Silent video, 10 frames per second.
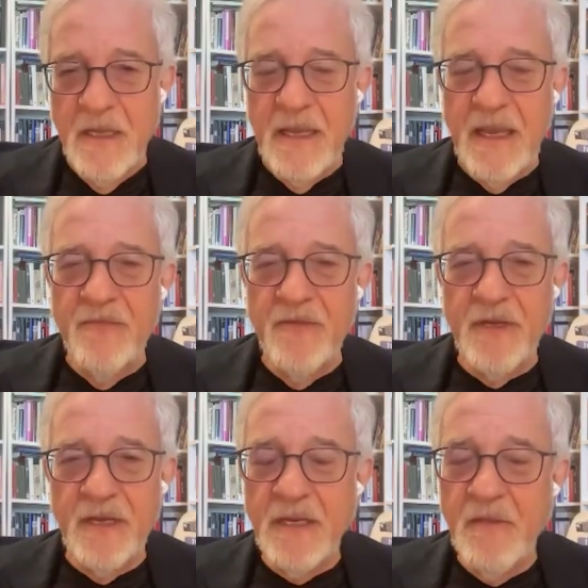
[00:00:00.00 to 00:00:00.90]
and that
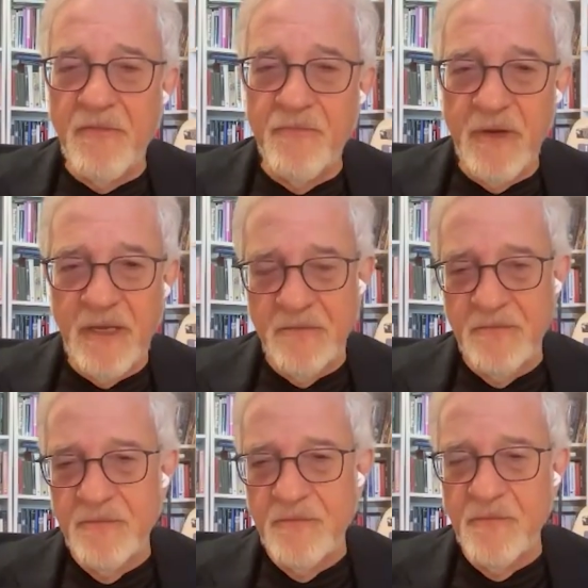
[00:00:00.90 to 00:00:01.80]
any
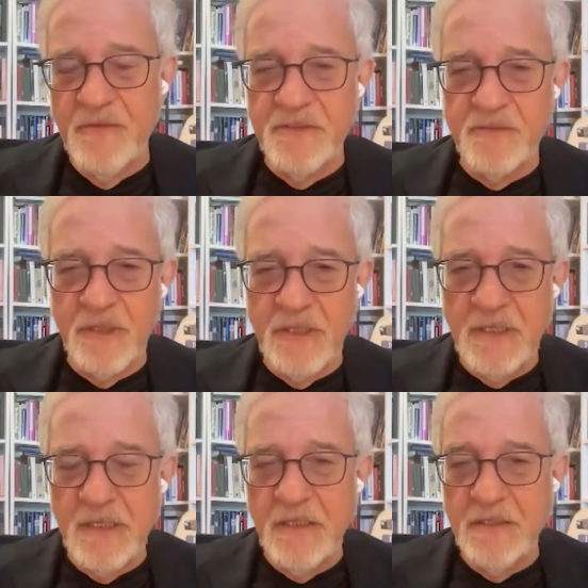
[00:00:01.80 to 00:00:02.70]
threat to
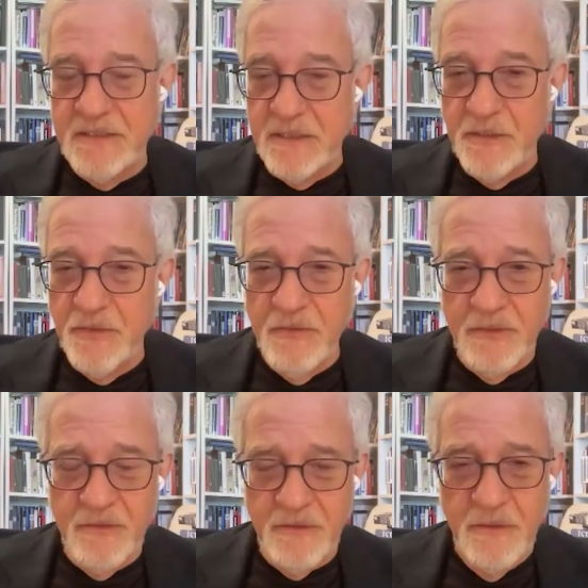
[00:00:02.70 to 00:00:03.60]
Israeli
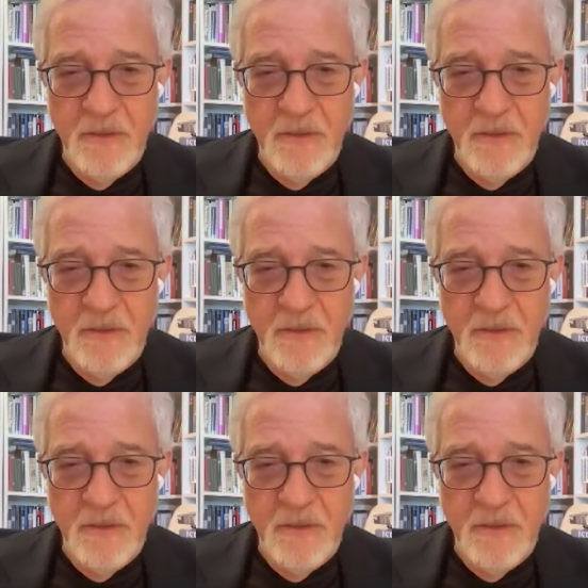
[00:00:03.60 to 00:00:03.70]
security,